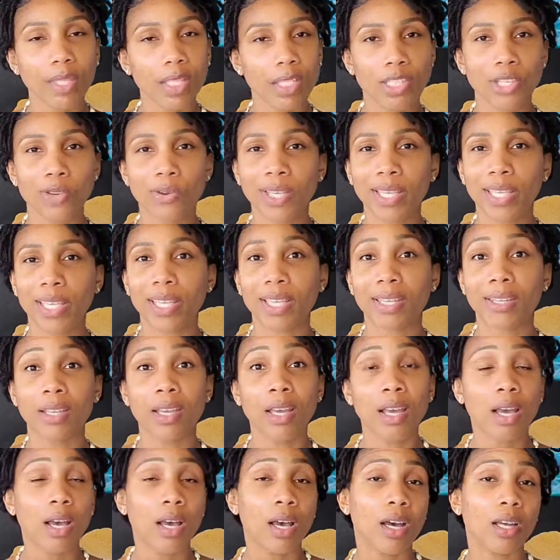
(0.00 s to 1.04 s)
So
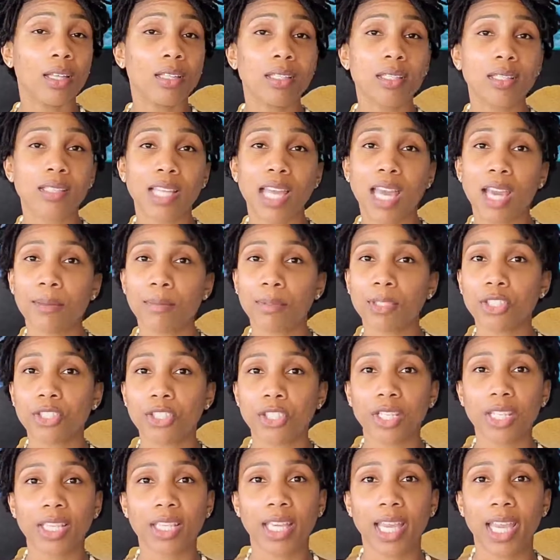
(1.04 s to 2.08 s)
again,
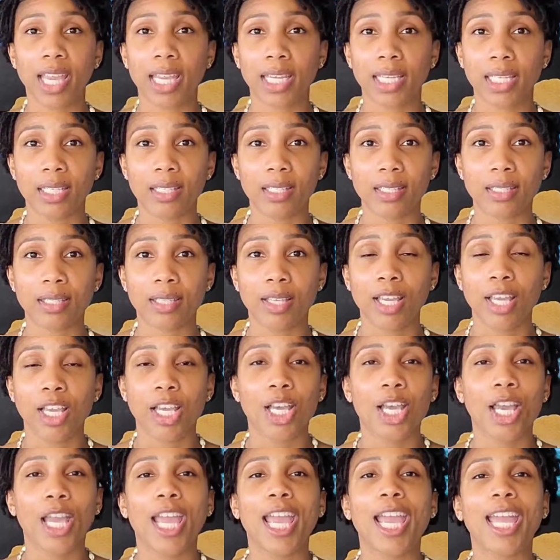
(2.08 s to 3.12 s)
establish a cadence.
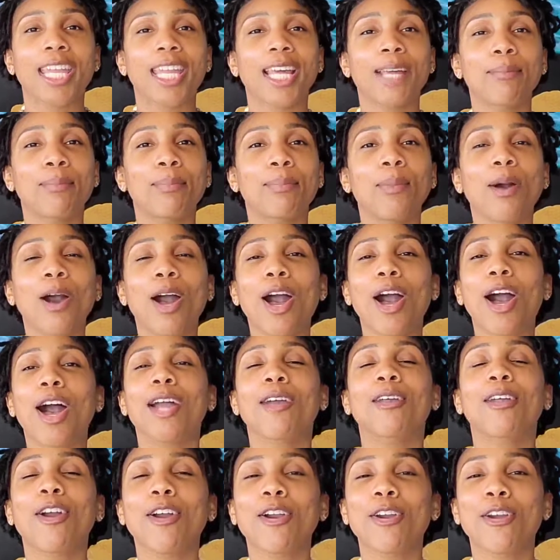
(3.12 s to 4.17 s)
And I
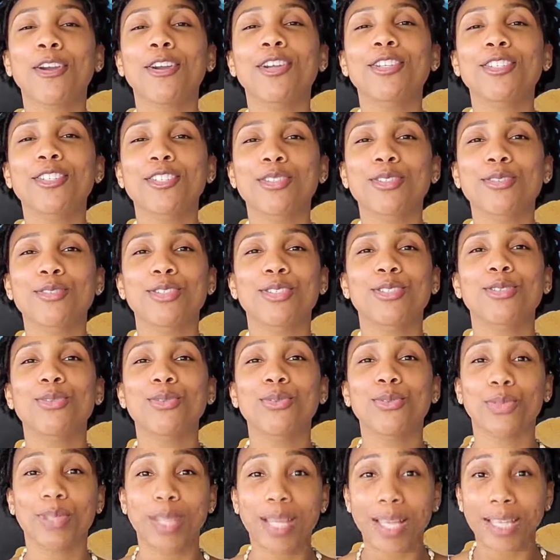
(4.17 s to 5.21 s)
I urge you
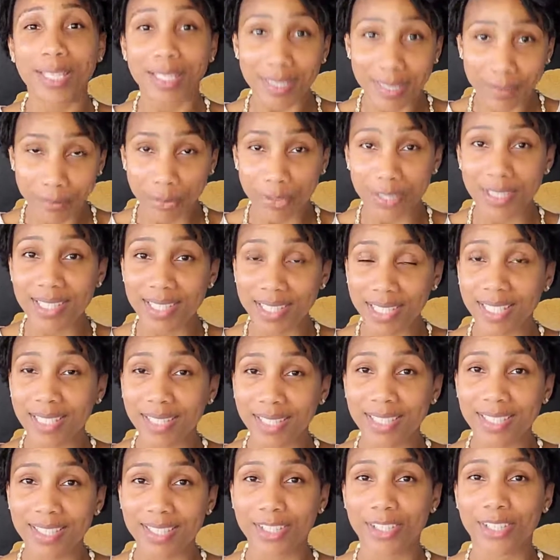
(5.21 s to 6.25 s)
to
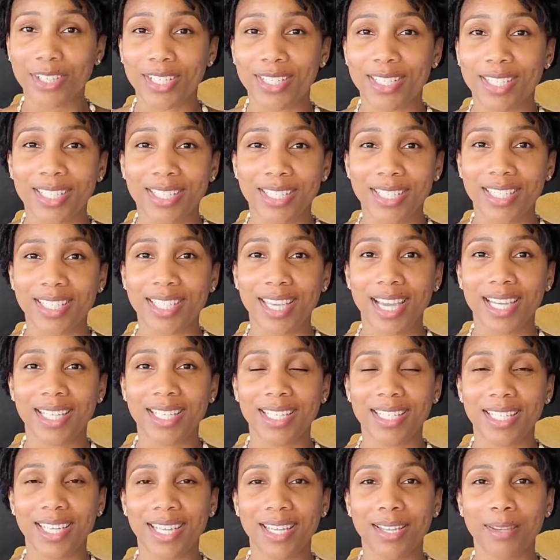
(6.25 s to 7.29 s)
present this 30, 60,
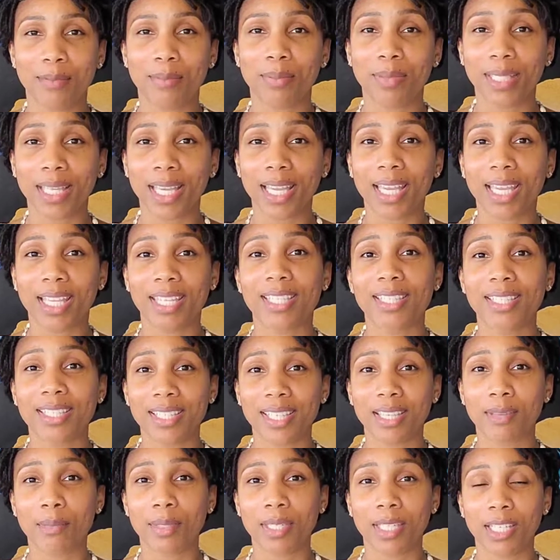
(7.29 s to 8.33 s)
90 day plan to
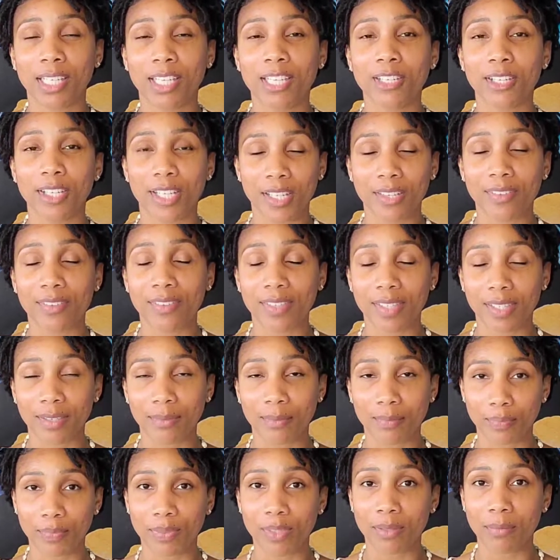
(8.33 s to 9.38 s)
them in, an, in,
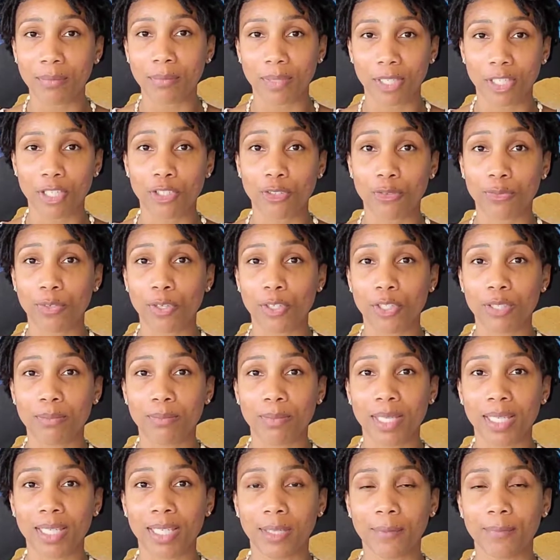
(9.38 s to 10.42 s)
the, the, in your first
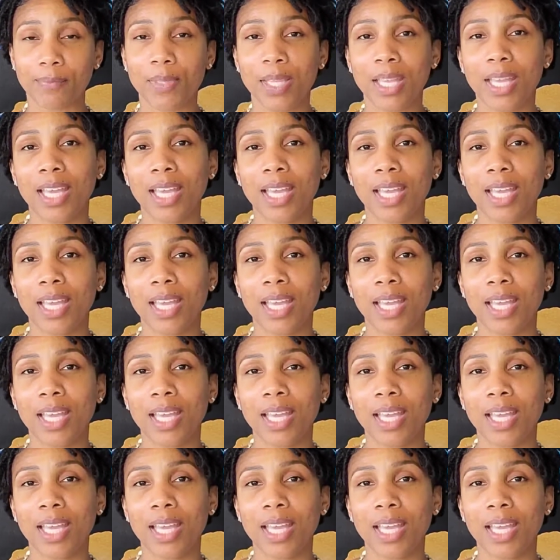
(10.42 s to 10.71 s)
meeting.